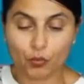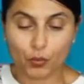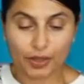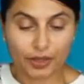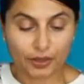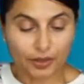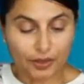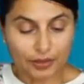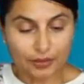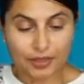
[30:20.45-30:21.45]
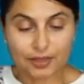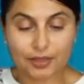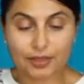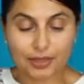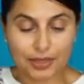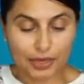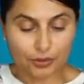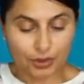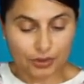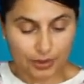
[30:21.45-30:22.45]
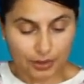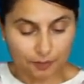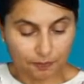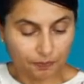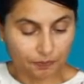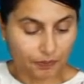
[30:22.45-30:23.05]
where this is the outer seam